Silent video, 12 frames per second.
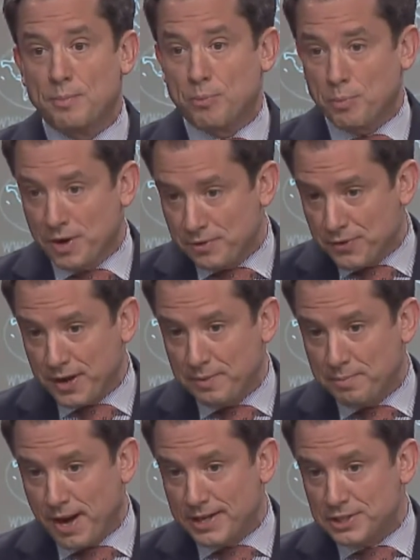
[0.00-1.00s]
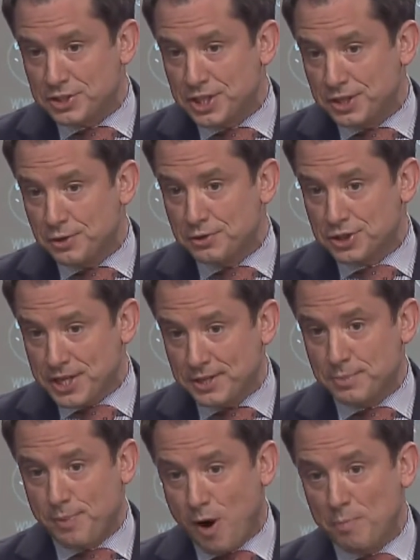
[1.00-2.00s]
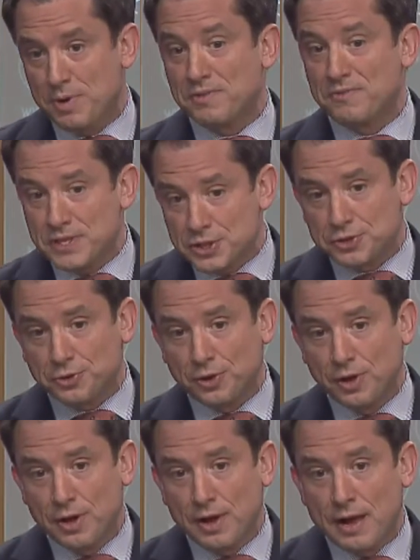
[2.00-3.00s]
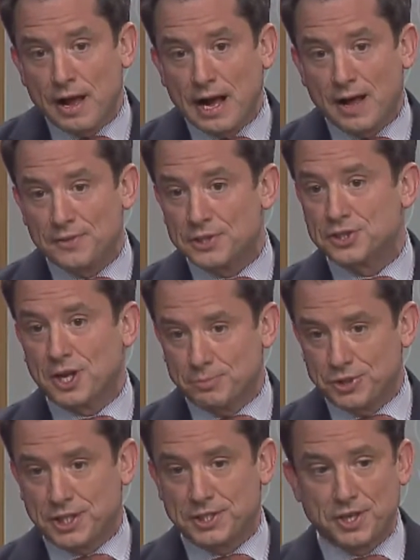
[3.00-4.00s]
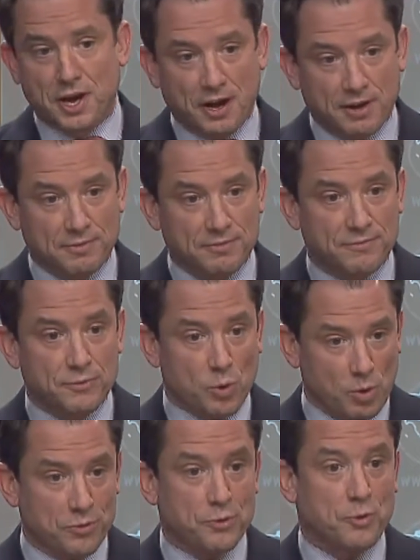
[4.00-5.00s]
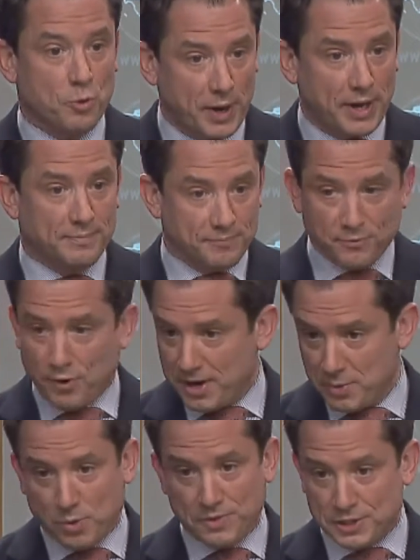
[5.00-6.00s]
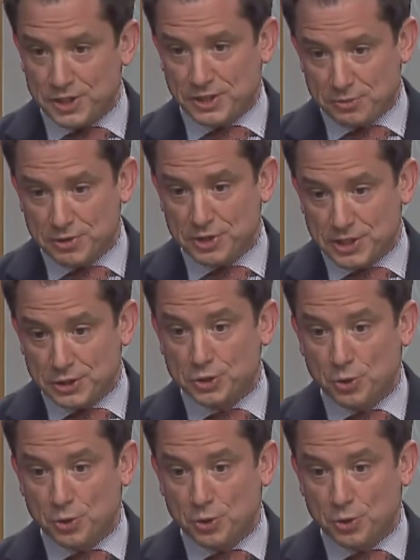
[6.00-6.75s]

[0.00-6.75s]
briefing by a senior State Department official on the subject of North Korea for anyone that's interested.